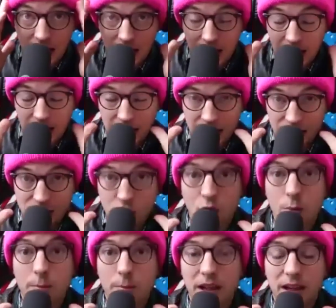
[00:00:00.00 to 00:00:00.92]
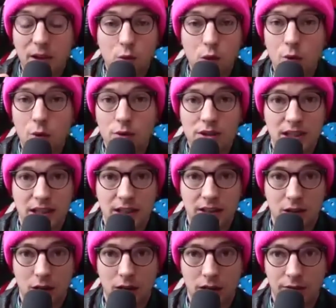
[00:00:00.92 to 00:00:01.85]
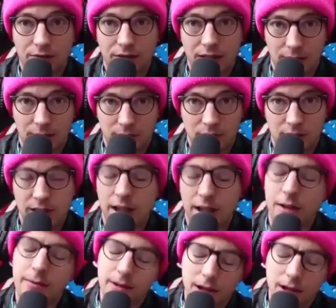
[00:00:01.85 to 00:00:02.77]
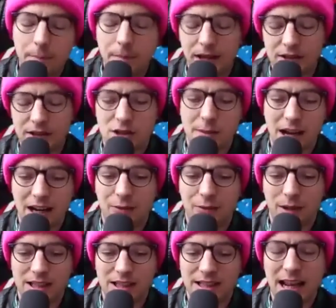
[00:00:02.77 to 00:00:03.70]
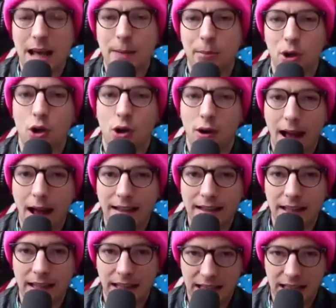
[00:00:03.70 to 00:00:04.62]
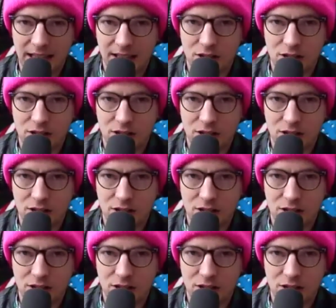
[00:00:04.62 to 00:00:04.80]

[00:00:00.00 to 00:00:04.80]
it ruins the entire film. Like, I'm not being dramatic when I say that, but her acting is.